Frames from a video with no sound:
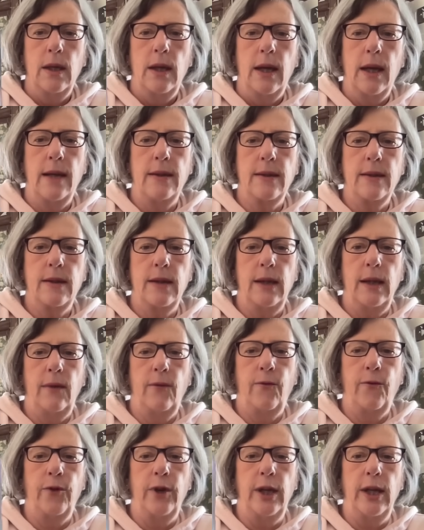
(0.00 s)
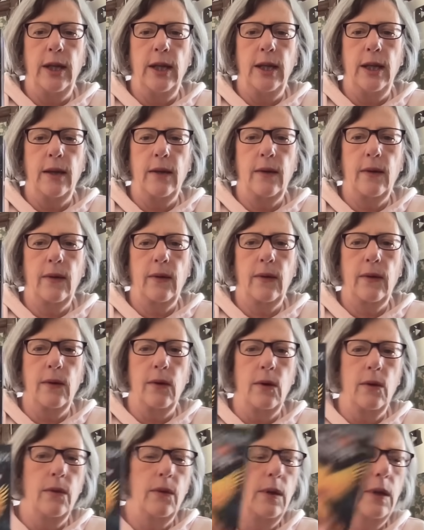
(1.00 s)
has the Phoenix
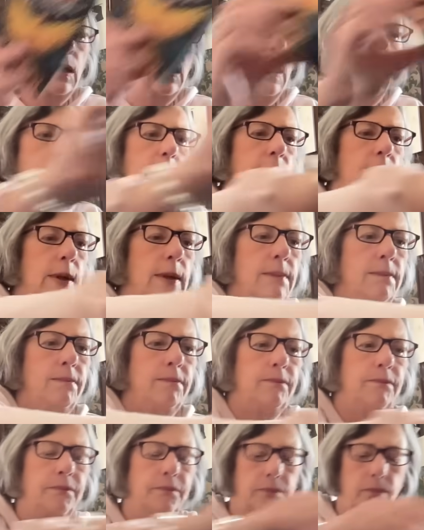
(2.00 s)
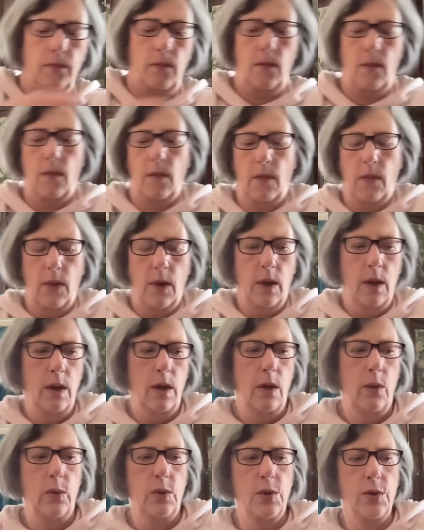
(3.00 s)
on the cover
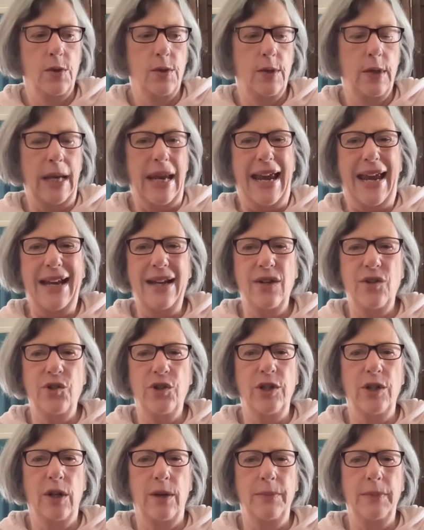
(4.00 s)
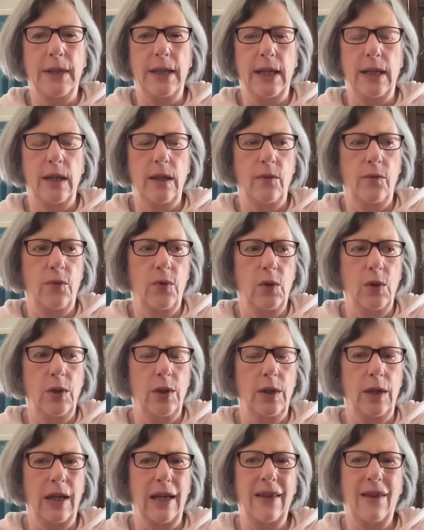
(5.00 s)
just the energy I'm getting for
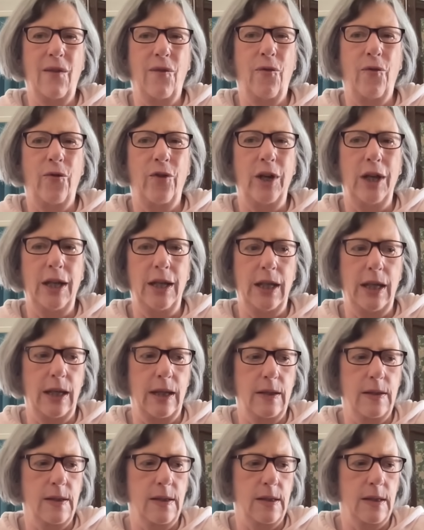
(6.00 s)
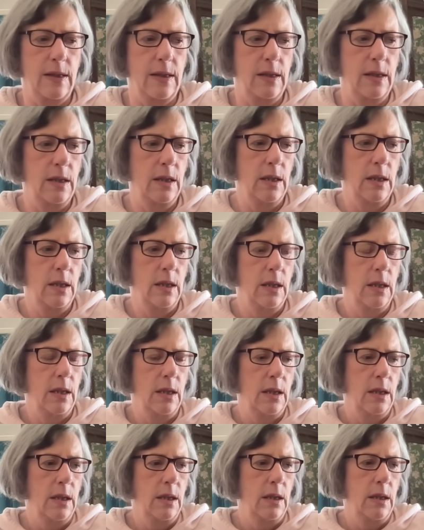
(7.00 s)
you, like the phoenix
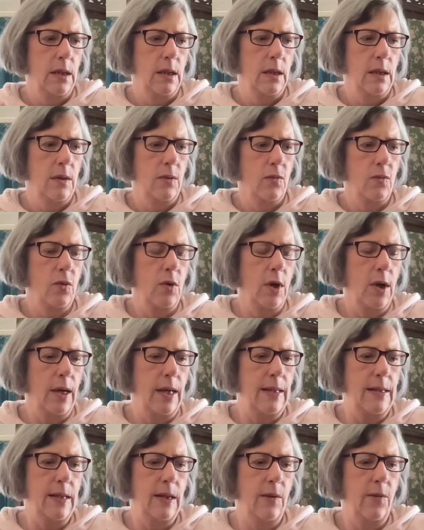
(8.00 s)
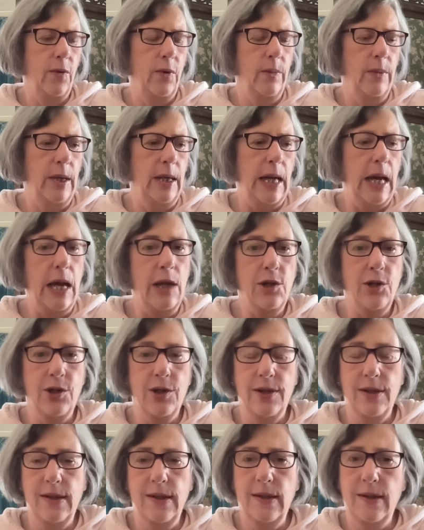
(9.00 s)
rising from the
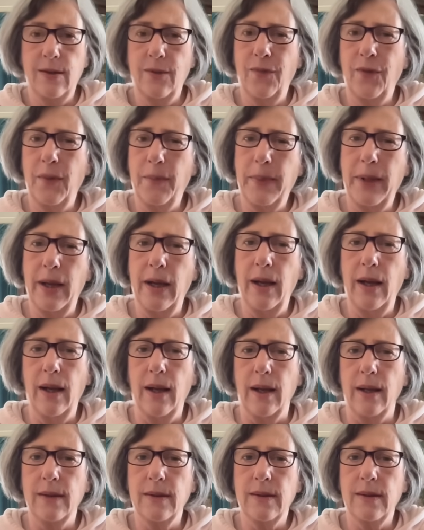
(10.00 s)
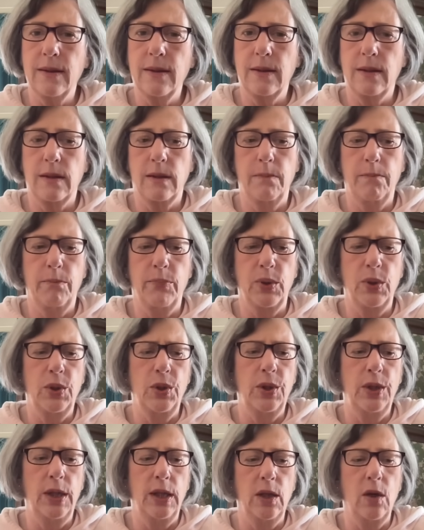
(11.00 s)
ashes of the past,
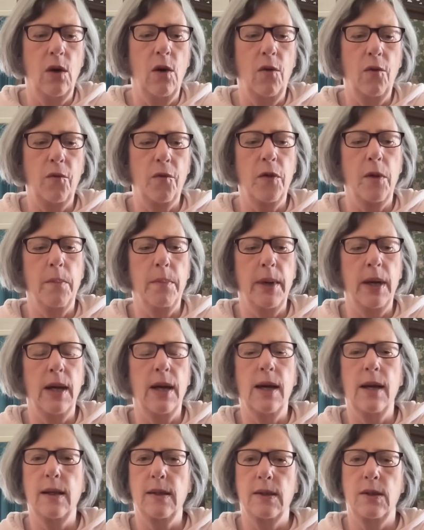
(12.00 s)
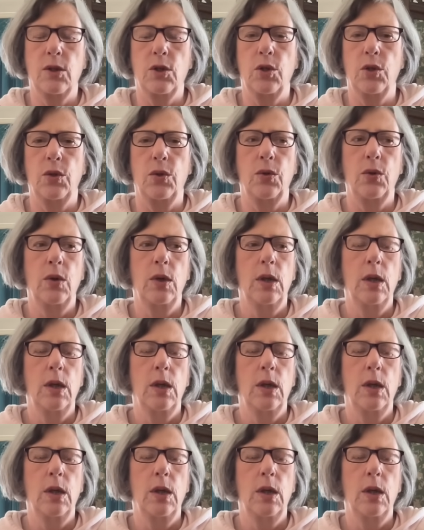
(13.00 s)
burning off the past to